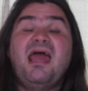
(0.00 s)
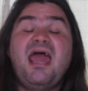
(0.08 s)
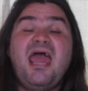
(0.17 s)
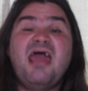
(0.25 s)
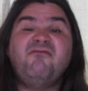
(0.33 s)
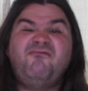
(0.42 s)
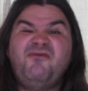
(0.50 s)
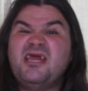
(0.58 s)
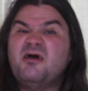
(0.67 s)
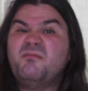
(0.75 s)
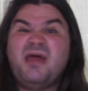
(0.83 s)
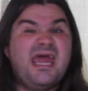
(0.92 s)
and
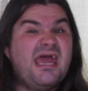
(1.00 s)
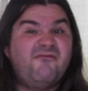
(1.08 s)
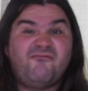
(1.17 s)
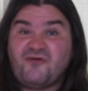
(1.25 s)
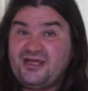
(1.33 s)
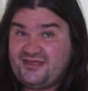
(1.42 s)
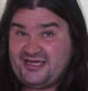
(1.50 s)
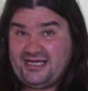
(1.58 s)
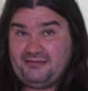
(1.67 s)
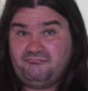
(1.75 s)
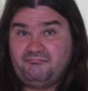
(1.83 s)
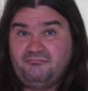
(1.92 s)
film everything.
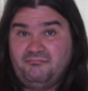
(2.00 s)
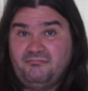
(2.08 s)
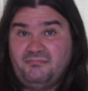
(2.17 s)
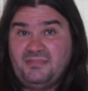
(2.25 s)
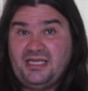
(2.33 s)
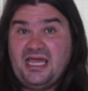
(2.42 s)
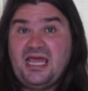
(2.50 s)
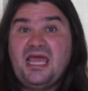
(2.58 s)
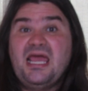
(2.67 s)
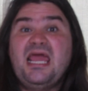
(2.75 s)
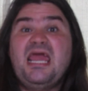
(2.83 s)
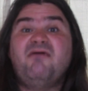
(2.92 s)

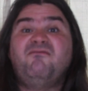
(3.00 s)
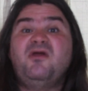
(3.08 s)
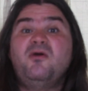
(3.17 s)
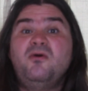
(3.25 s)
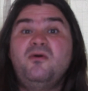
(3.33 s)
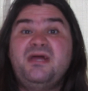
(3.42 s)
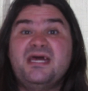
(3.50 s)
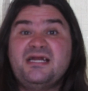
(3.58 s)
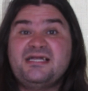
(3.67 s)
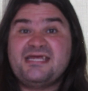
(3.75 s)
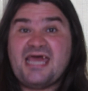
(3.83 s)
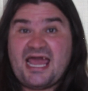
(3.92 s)
If you get
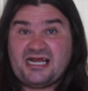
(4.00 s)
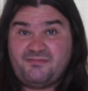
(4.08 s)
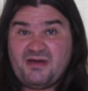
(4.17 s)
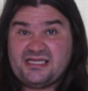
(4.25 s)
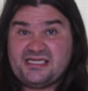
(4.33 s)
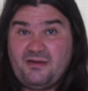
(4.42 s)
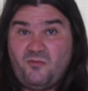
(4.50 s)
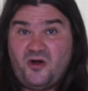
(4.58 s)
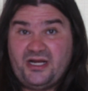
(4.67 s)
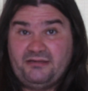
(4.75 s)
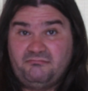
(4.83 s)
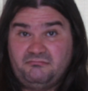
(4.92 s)
attacked by
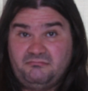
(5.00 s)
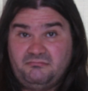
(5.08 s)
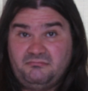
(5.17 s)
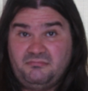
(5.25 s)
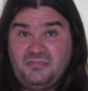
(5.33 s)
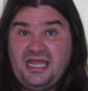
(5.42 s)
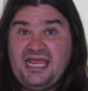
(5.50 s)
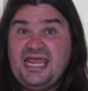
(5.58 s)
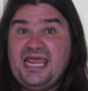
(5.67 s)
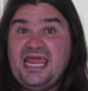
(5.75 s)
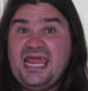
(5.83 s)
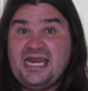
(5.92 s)
someone,
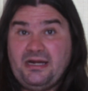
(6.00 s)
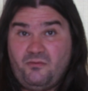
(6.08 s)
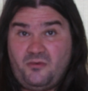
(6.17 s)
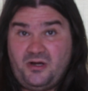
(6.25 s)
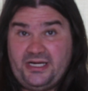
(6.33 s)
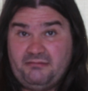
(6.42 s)
anyone,